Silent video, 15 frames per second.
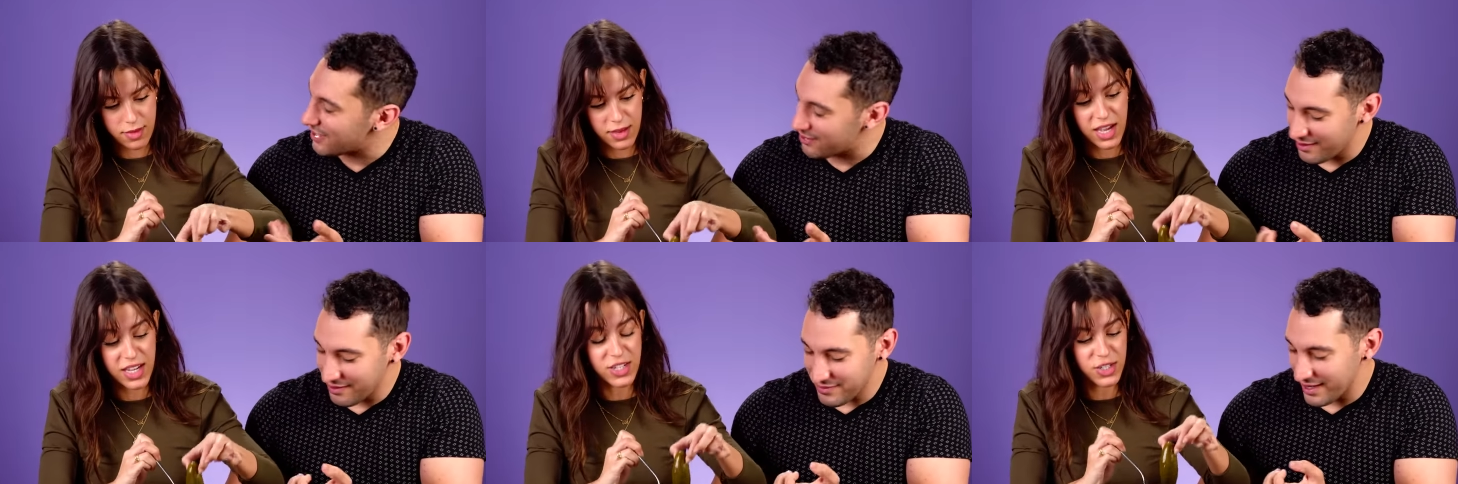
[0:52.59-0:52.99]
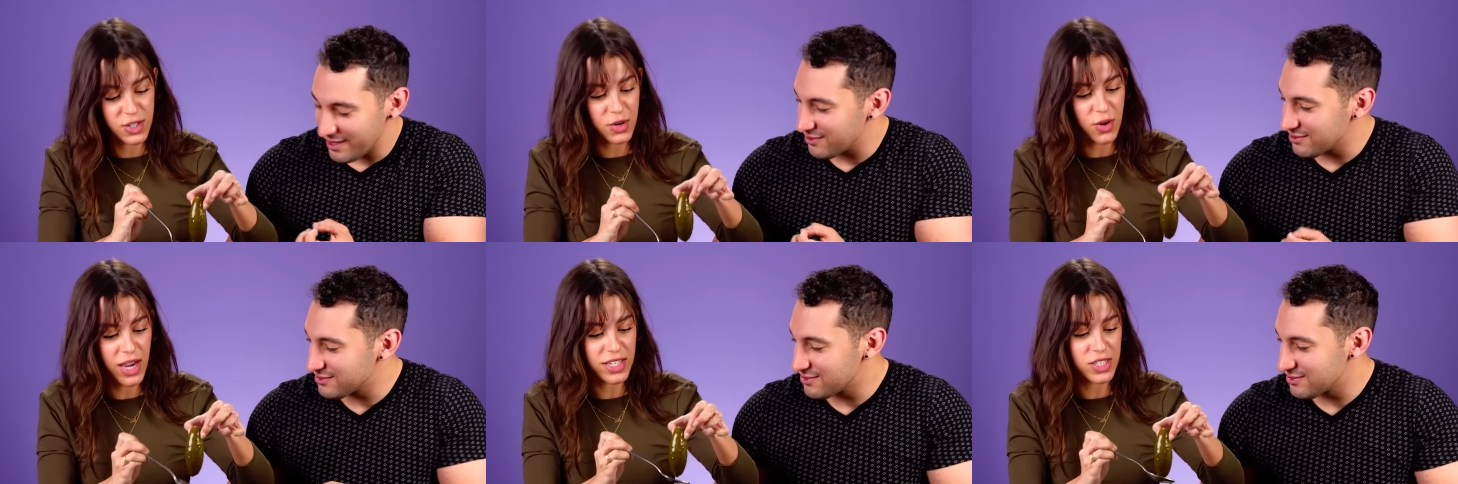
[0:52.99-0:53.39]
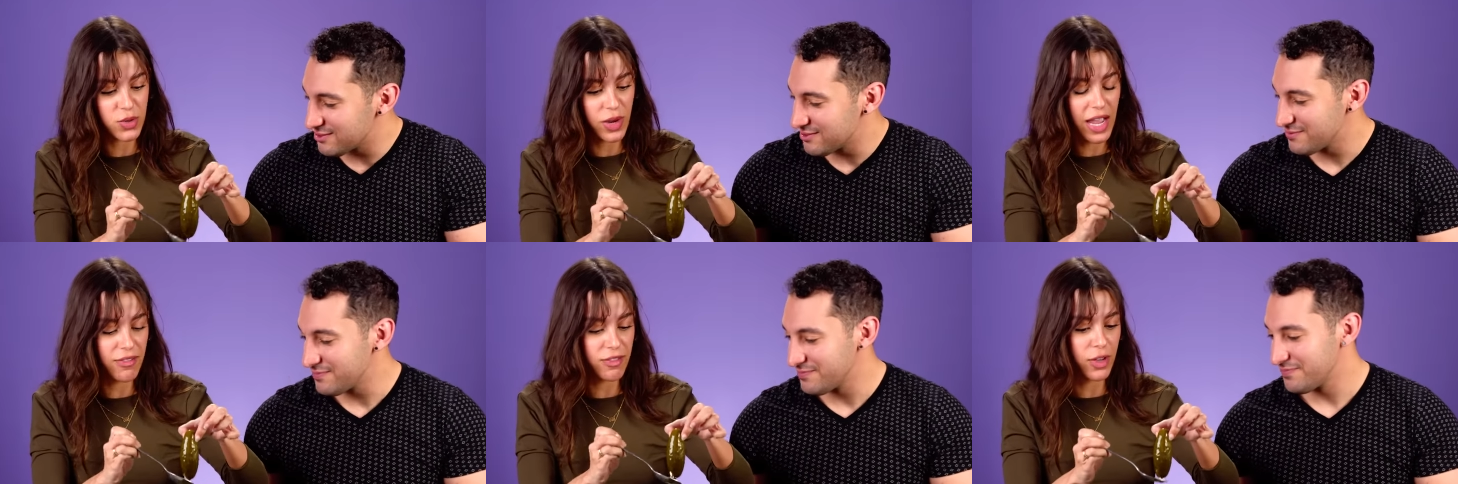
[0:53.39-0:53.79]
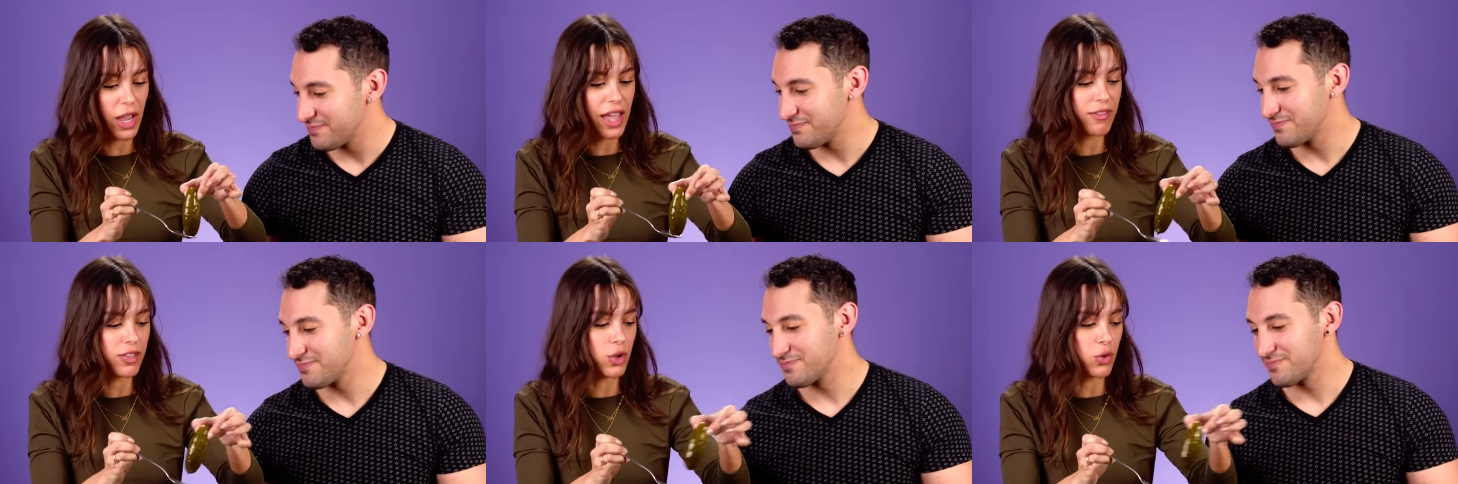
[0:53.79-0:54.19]
Speaker 1: Yeah, I, I do. Nails. I do. I have. I
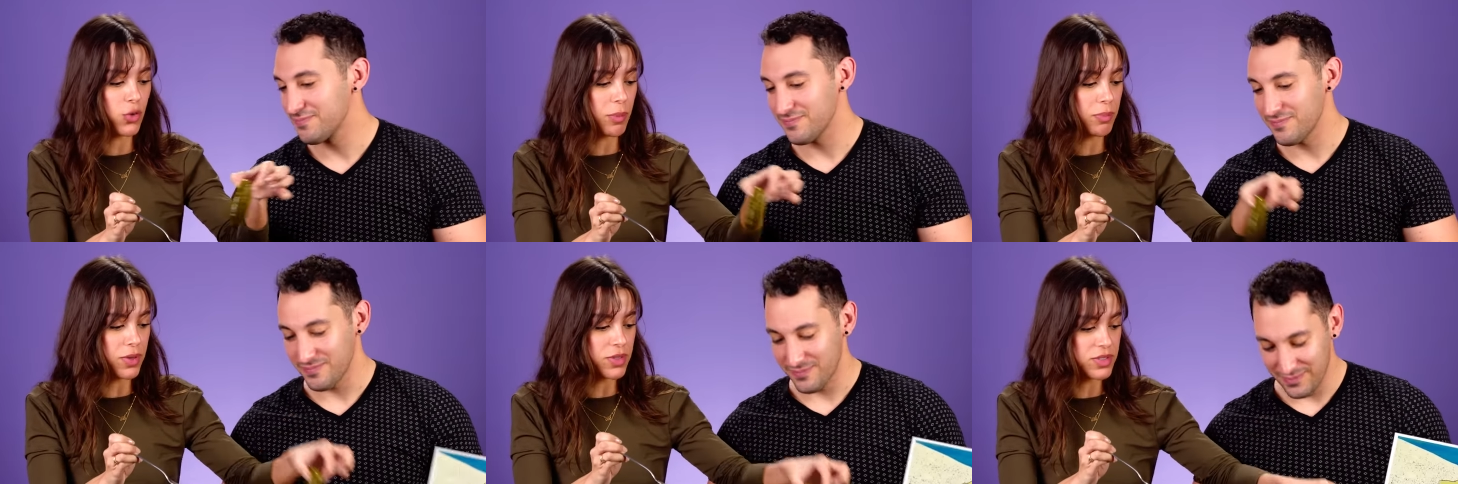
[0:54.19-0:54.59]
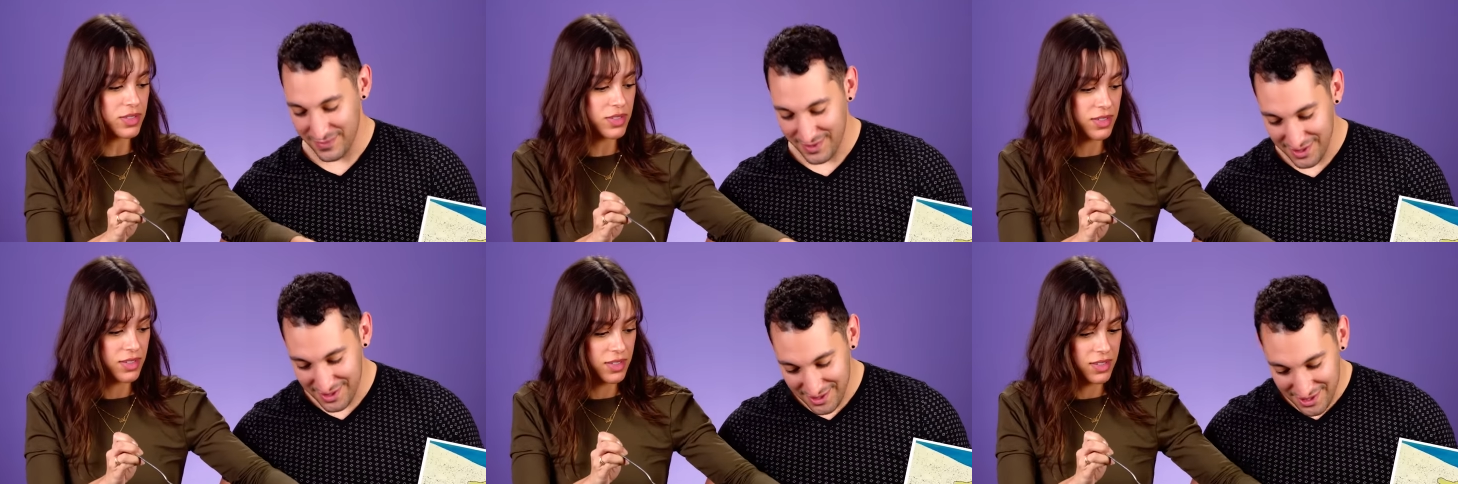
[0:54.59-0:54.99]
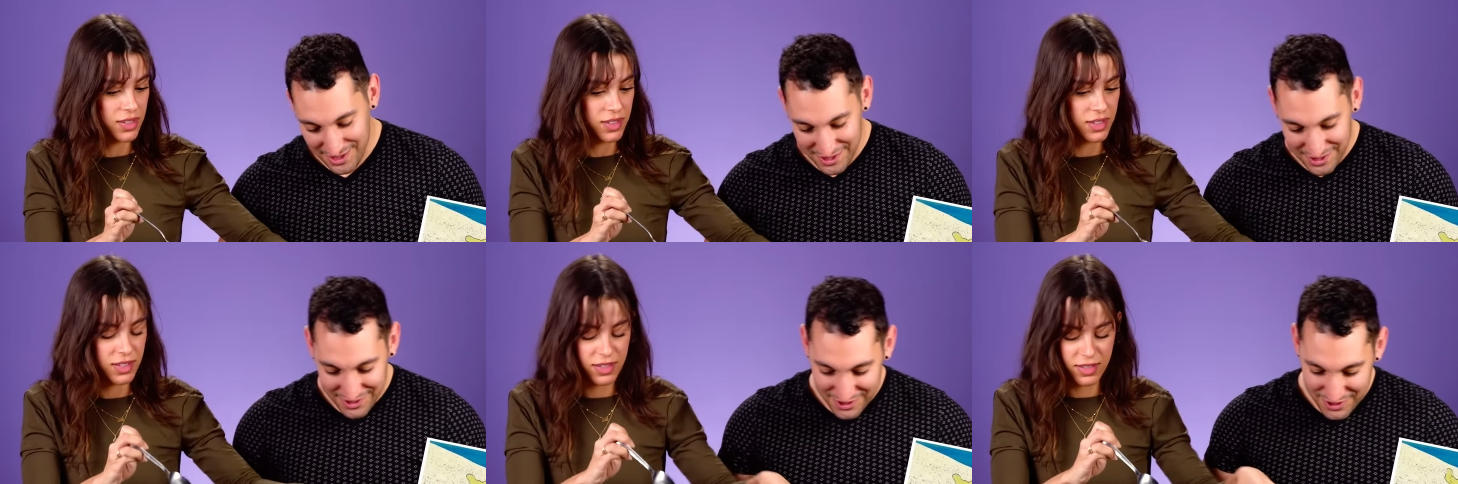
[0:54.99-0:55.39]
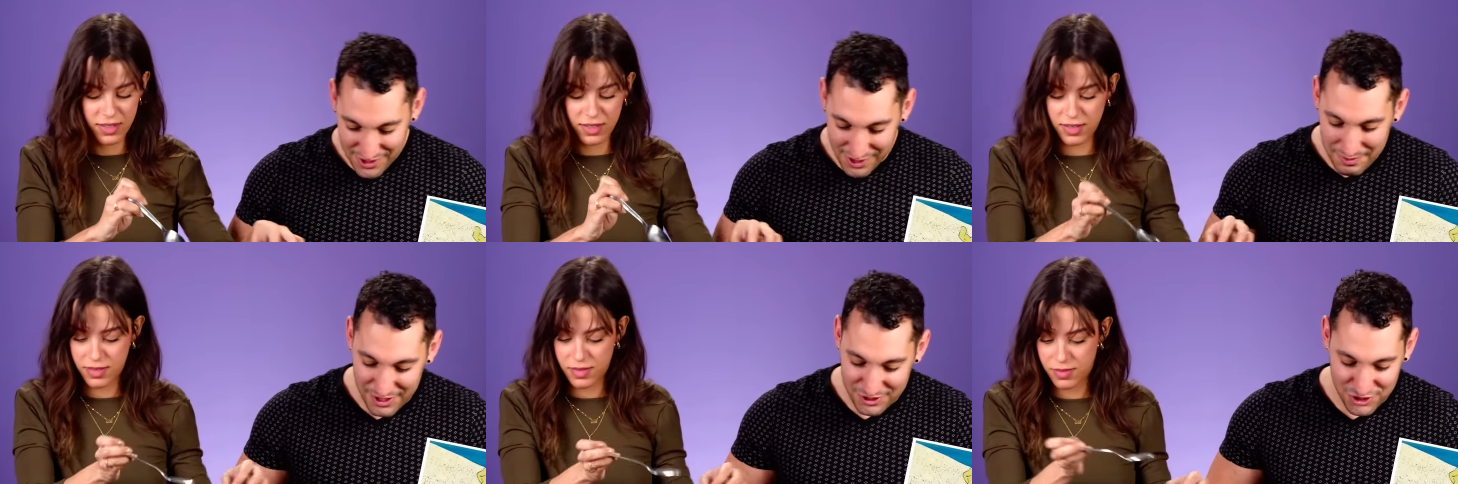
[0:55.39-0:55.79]
have little grippers.
Speaker 2: You
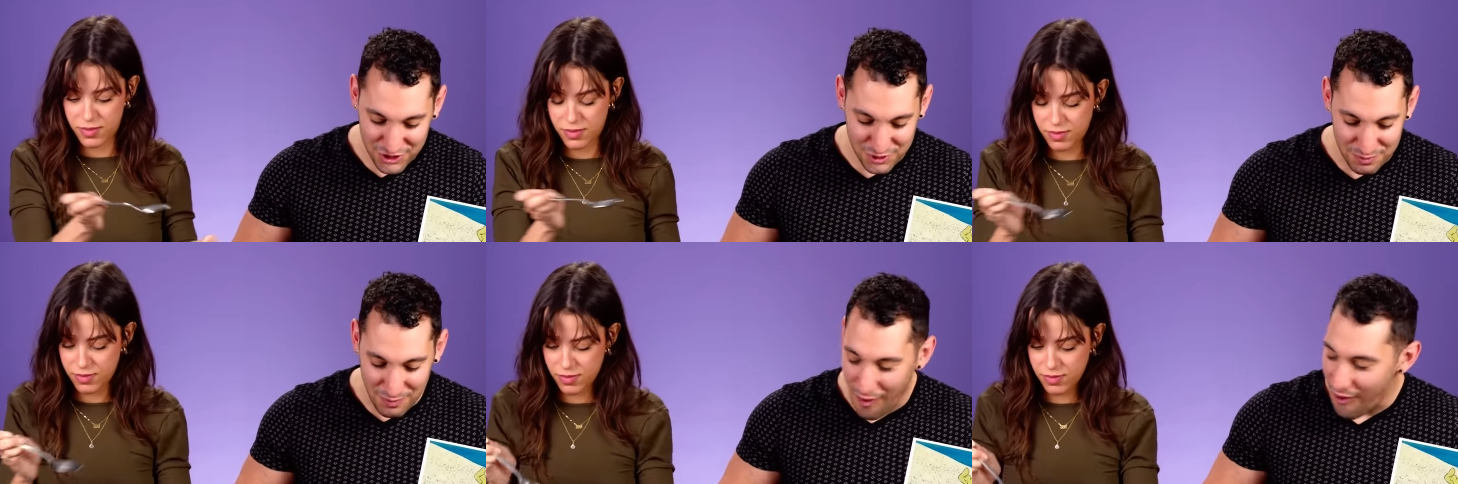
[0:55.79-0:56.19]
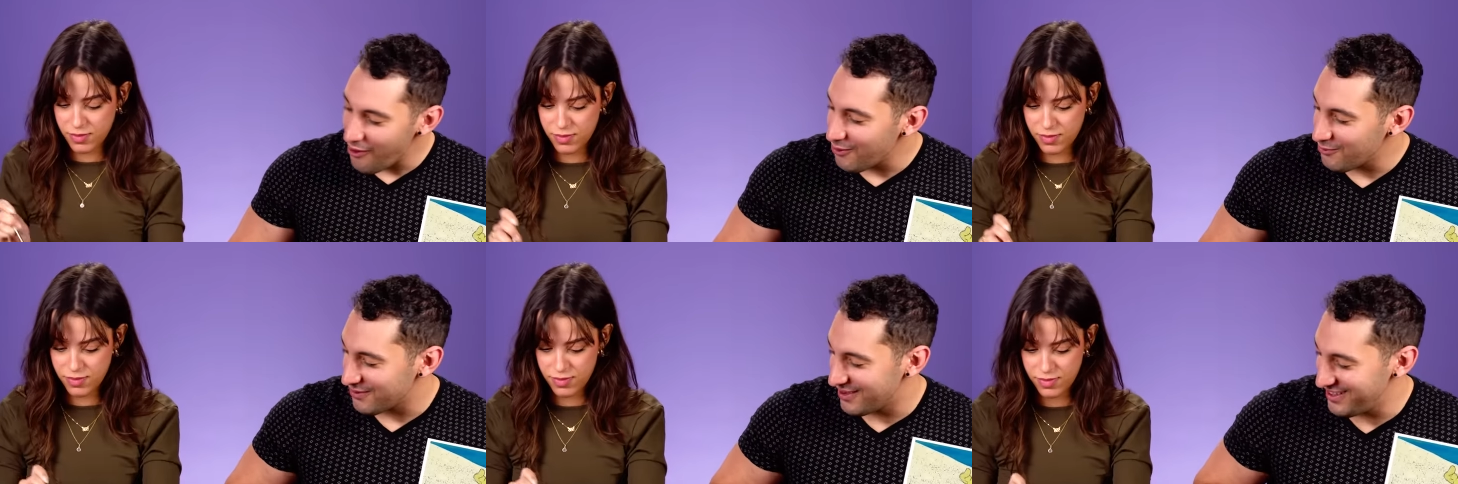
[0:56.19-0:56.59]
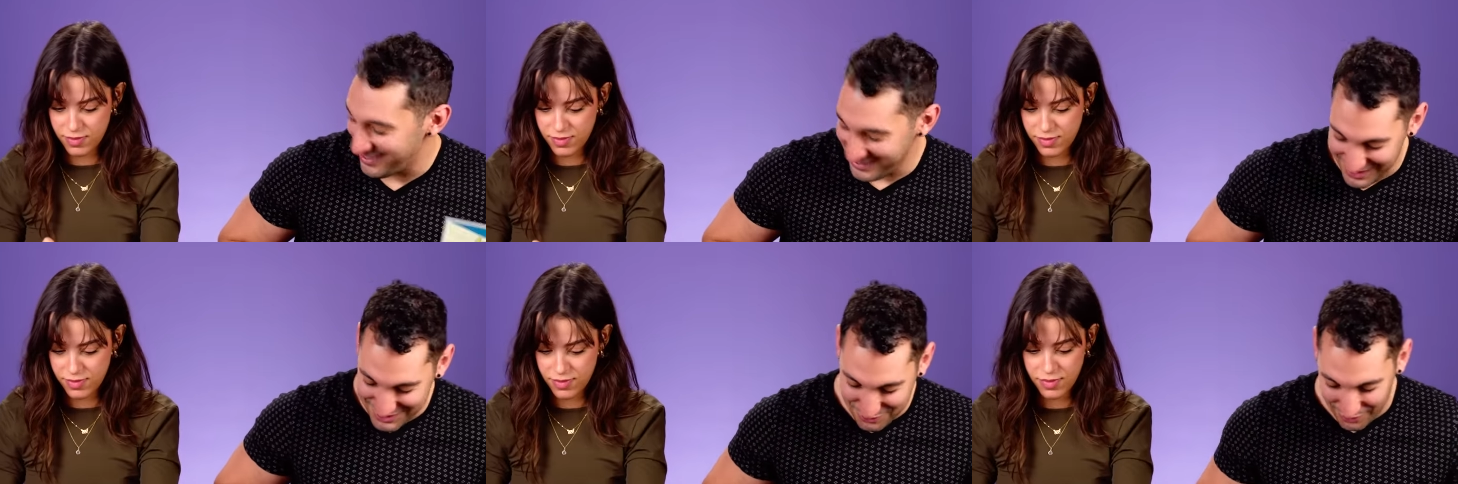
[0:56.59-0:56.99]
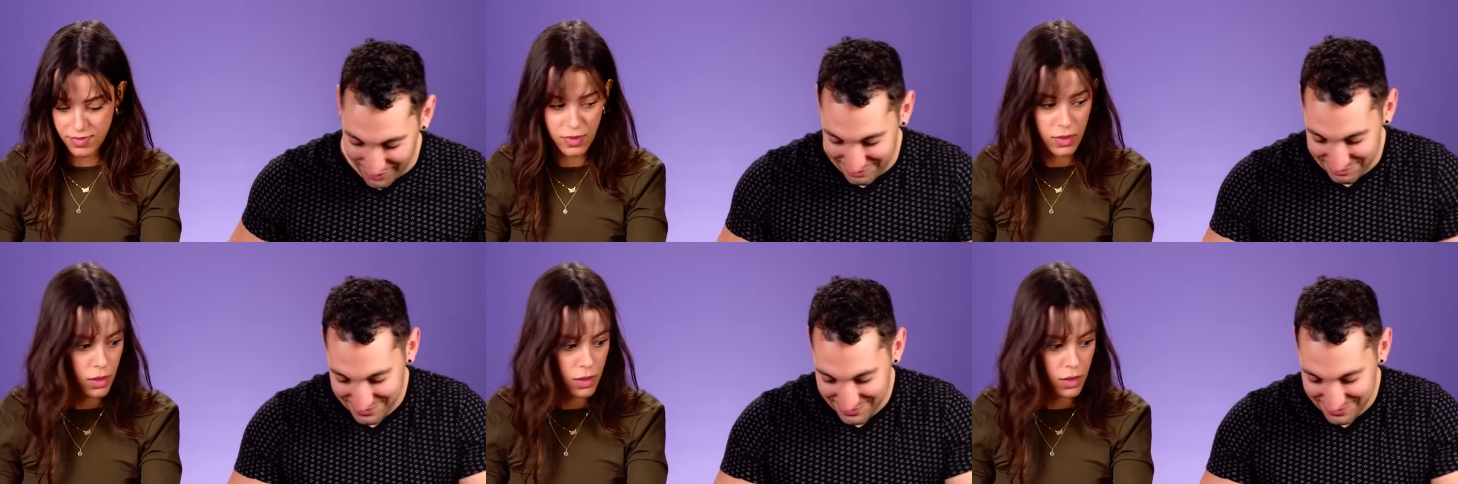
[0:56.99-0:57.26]
got me a small one. That's fine.